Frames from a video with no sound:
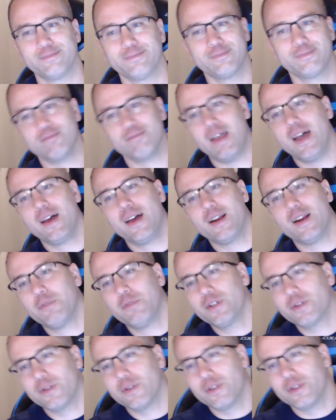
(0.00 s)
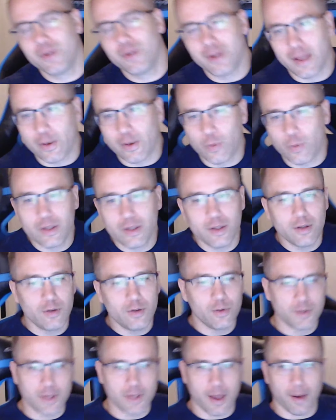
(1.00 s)
Man, I'm gonna start doing like weekly news
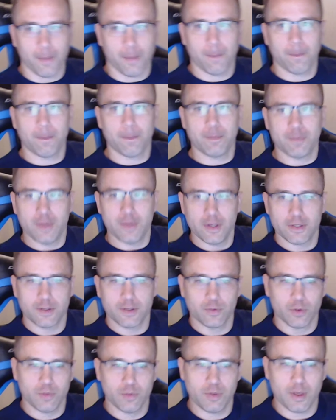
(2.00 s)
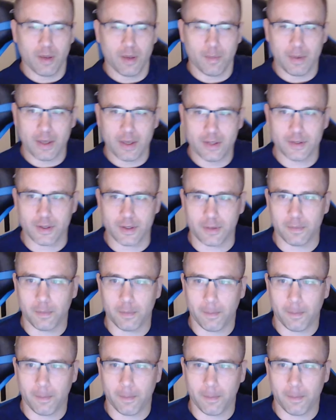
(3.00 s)
now. This would be amazing.